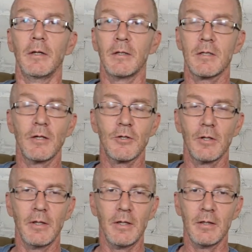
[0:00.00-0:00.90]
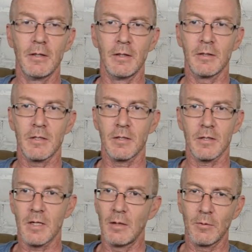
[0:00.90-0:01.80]
Essentially, it's
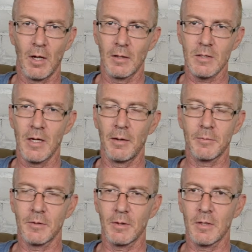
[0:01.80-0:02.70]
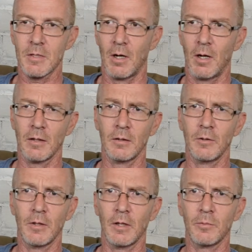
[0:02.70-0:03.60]
the same concept as a hot
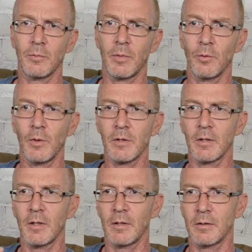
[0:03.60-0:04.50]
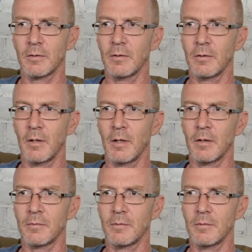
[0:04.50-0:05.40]
glue gun, but with a
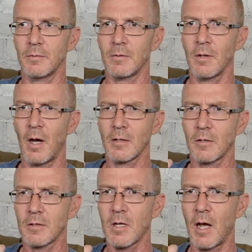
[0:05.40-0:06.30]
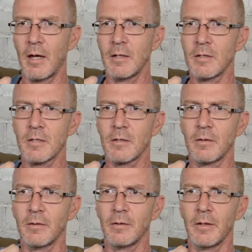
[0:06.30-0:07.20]
nozzle size
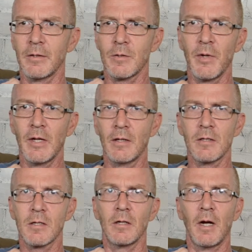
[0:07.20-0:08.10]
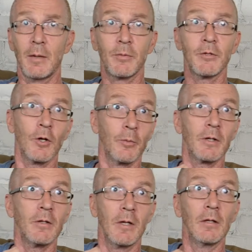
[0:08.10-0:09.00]
as big as a
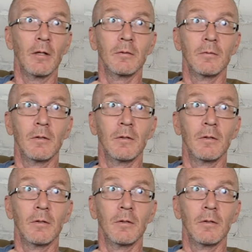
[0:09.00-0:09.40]
hypodermic needle.